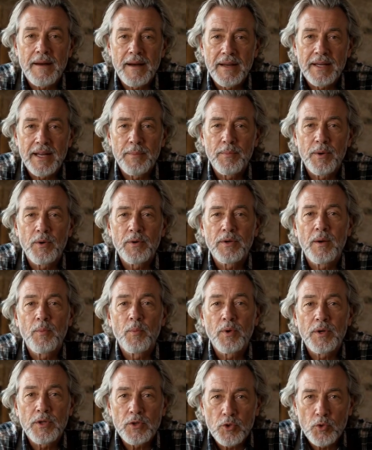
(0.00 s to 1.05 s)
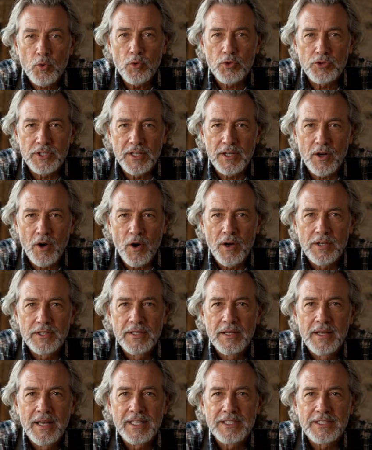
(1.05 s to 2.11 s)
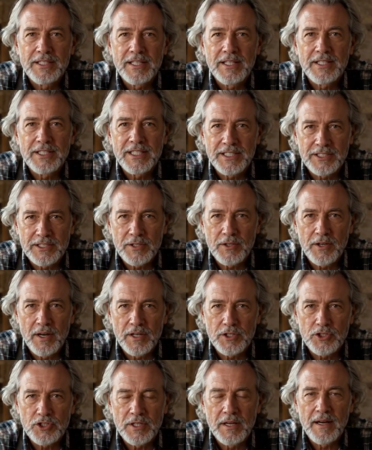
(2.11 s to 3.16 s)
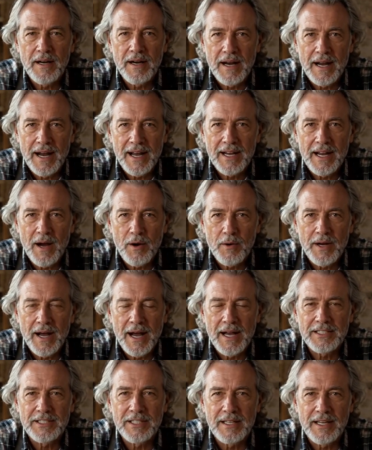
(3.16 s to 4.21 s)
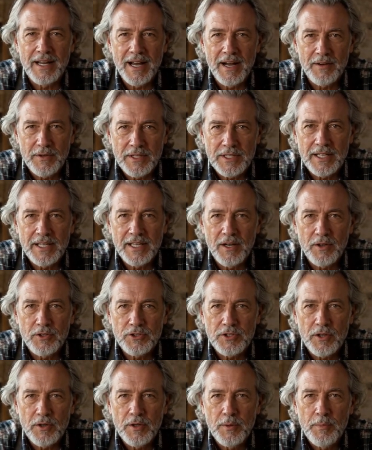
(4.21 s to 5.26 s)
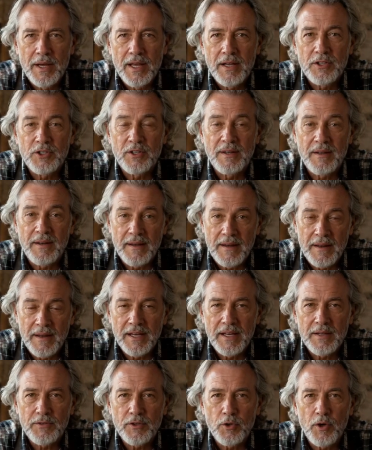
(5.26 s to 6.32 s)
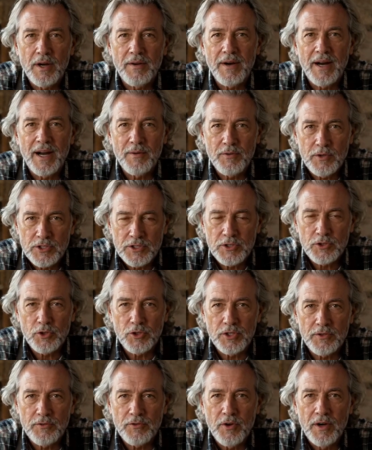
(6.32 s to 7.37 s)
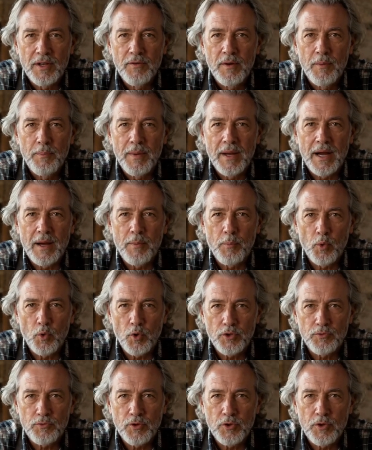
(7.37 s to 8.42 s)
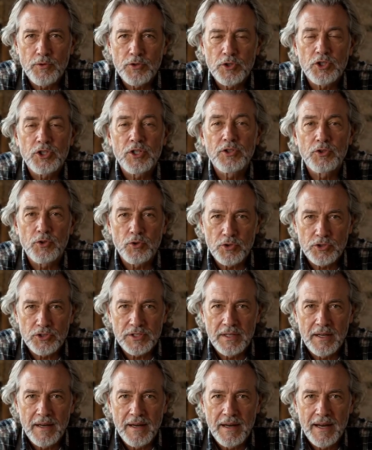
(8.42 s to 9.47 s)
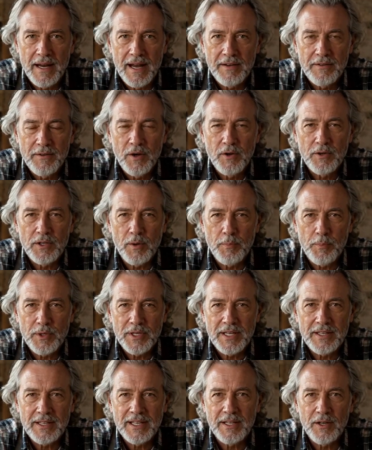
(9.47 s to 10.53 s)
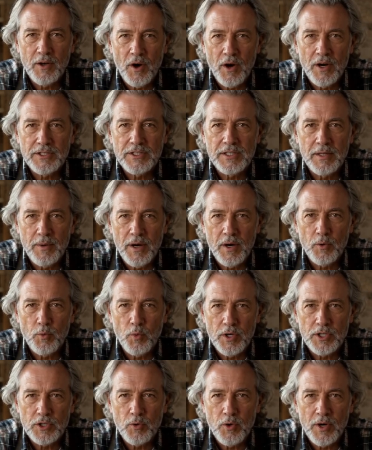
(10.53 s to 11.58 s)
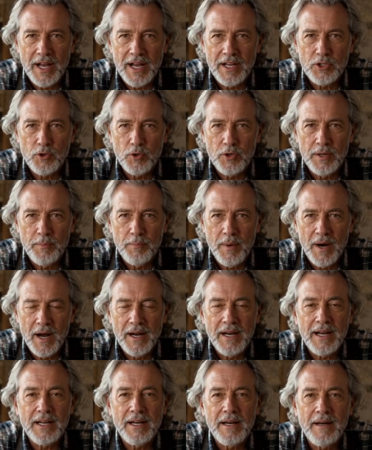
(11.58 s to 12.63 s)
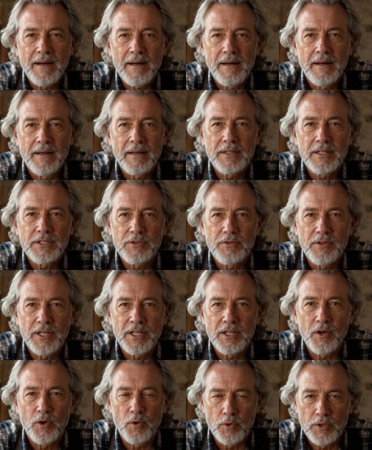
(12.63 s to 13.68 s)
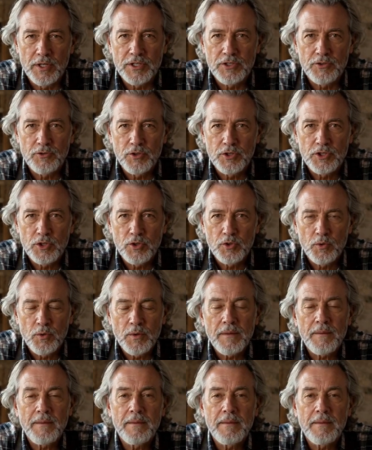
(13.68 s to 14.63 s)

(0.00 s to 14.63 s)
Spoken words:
They built them with tools that cost less than a decent lunch and outlasted everything else on the bench. If you have ever stood in front of a pegboard full of chisels and felt completely lost about what you are actually buying, this video is for you.